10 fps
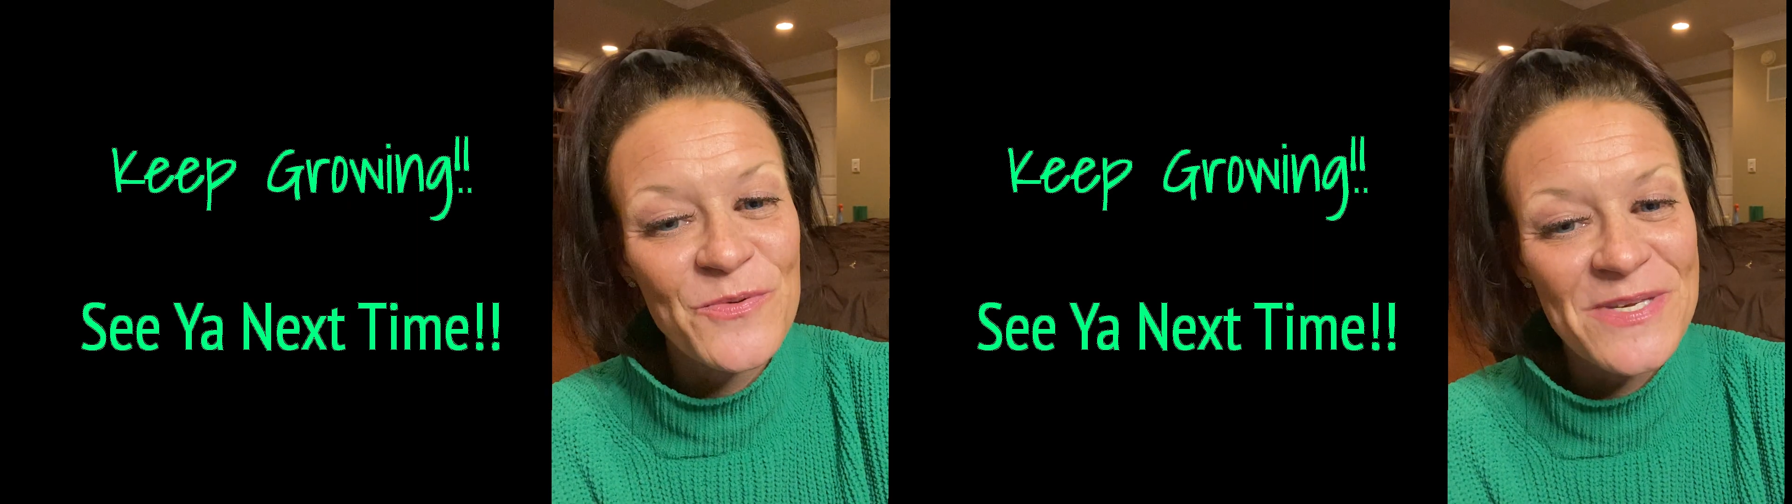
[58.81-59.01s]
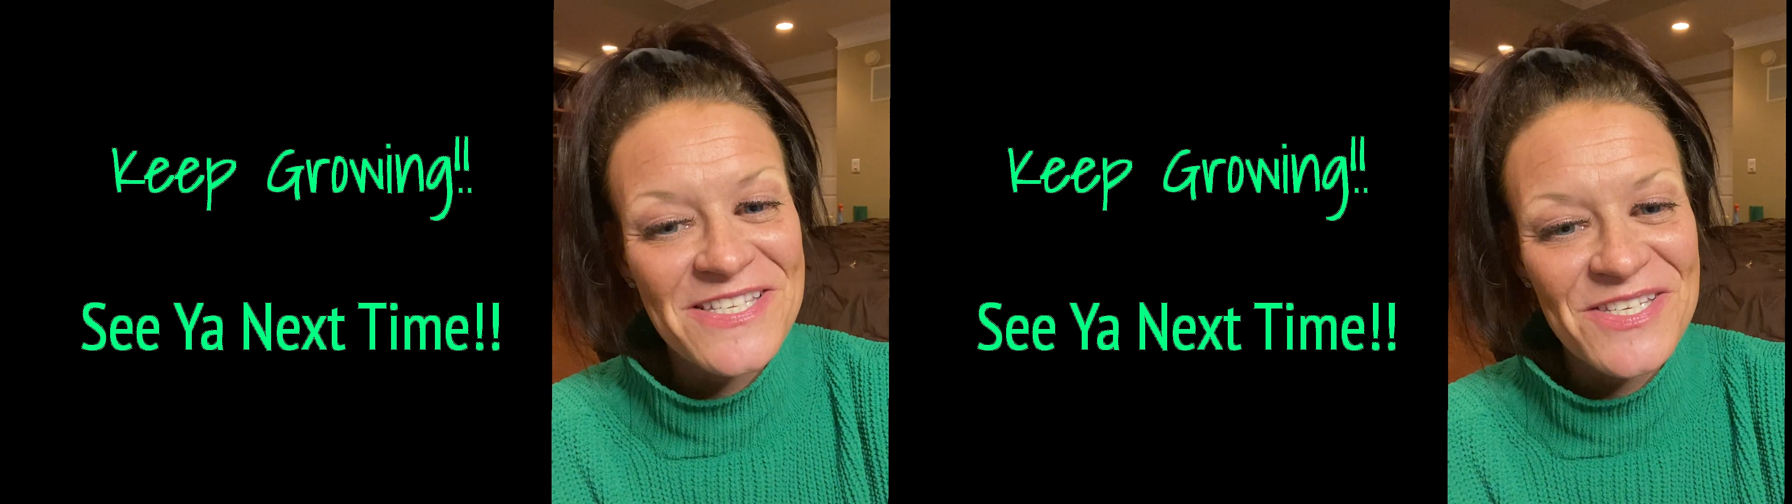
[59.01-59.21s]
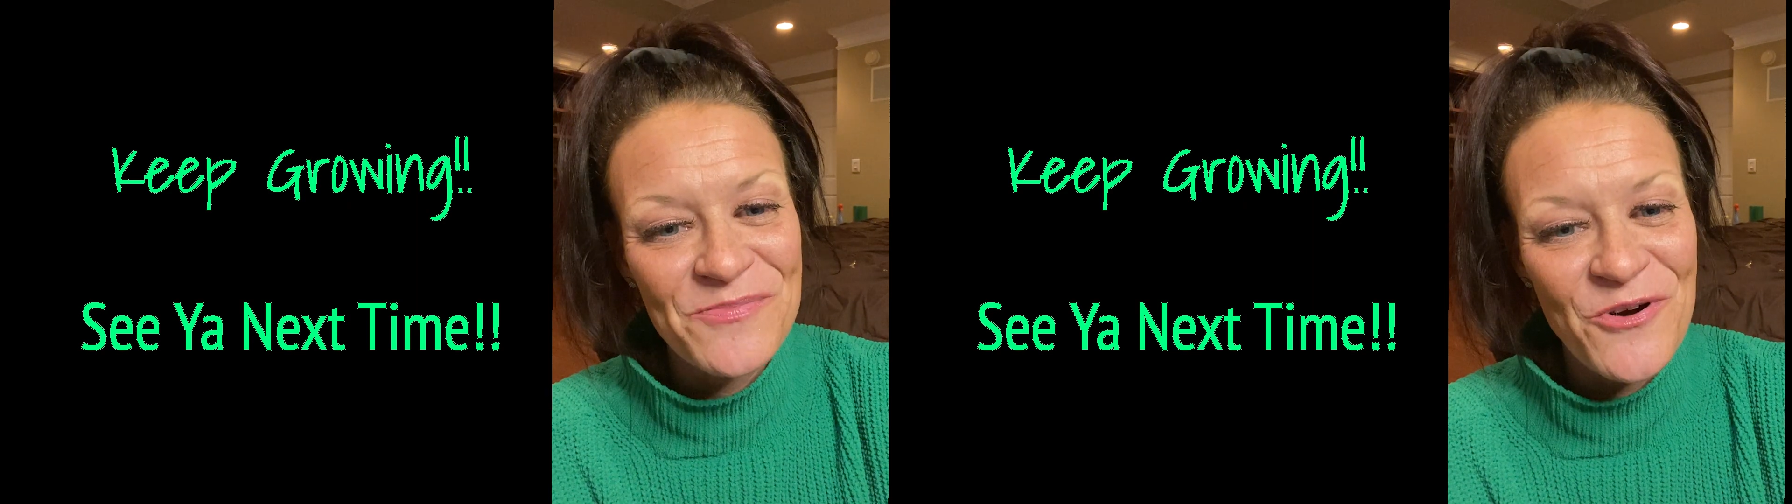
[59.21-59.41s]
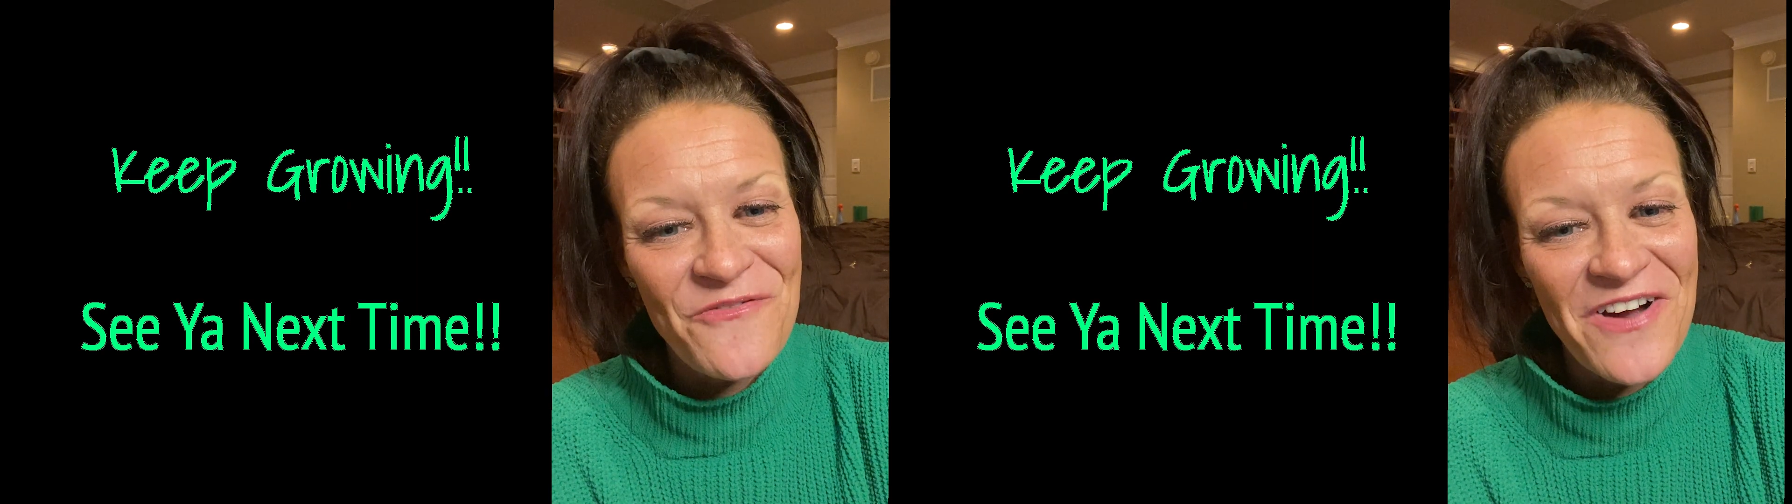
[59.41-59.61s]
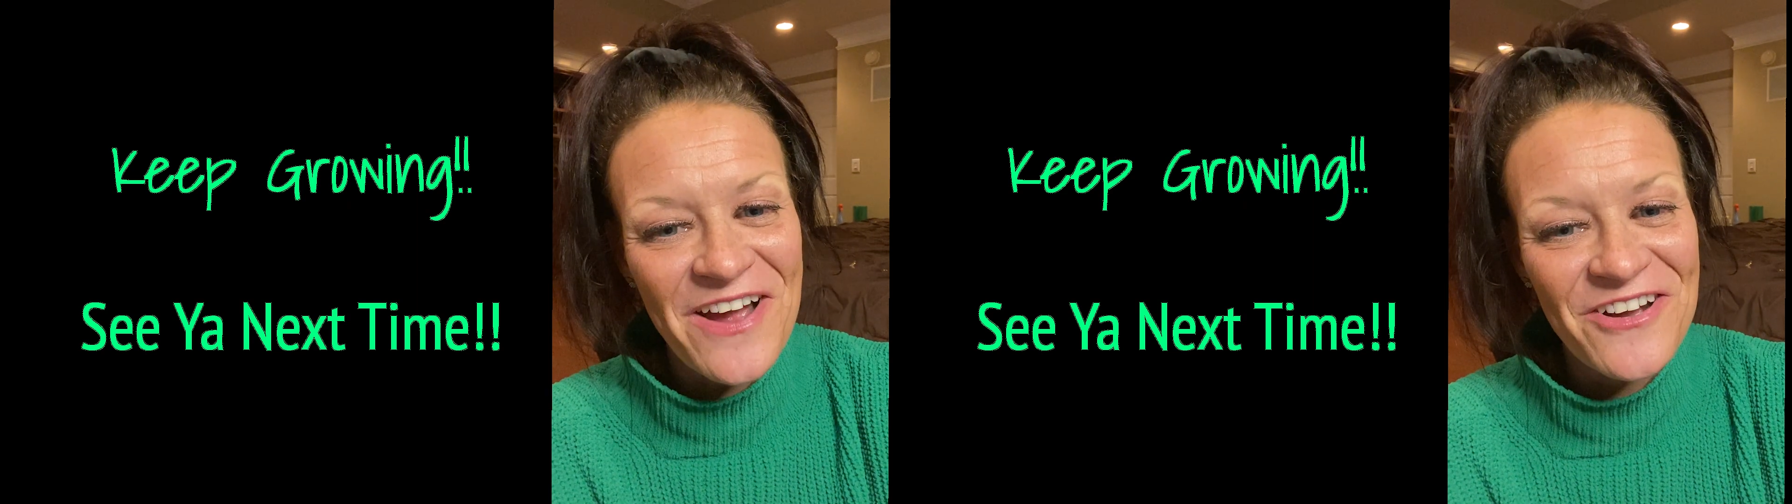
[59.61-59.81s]
business
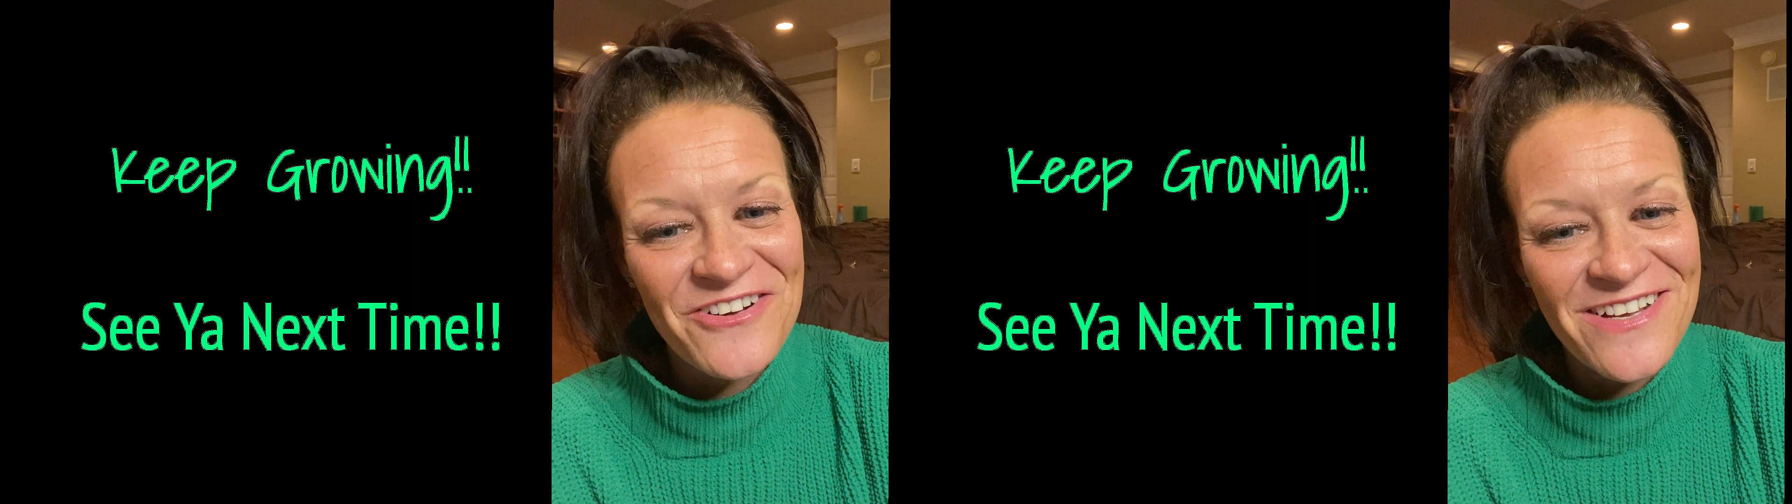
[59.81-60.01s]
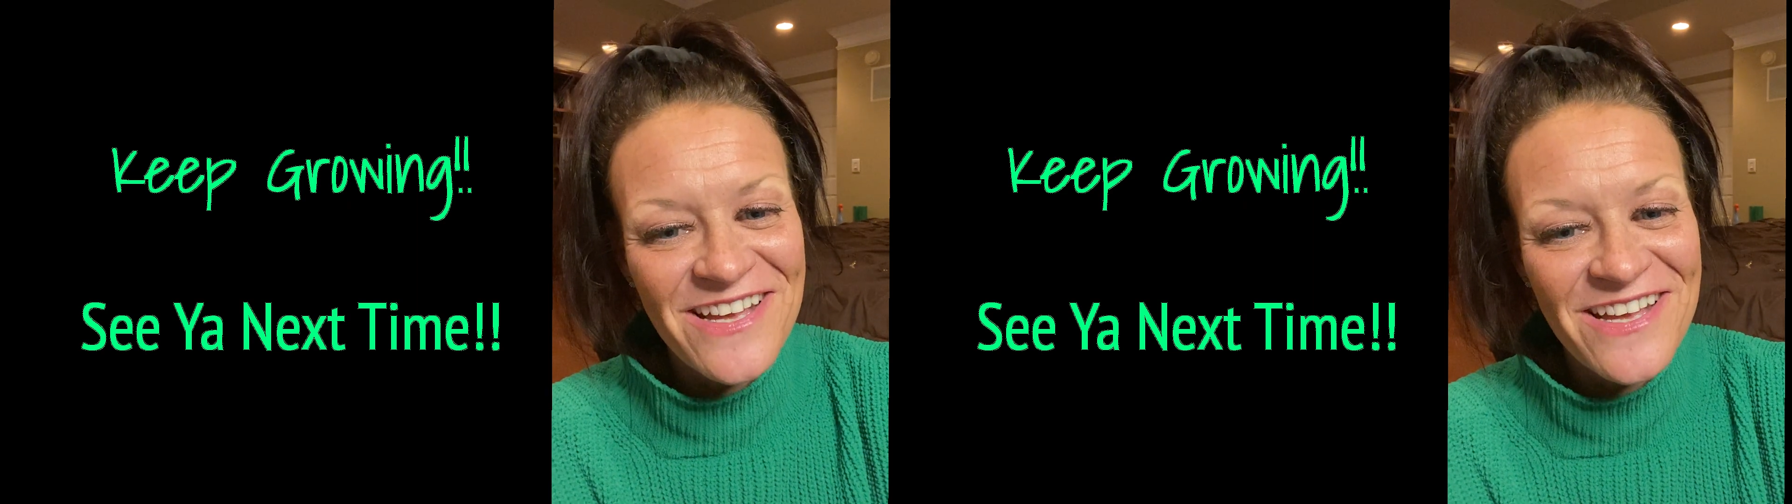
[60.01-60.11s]
profile.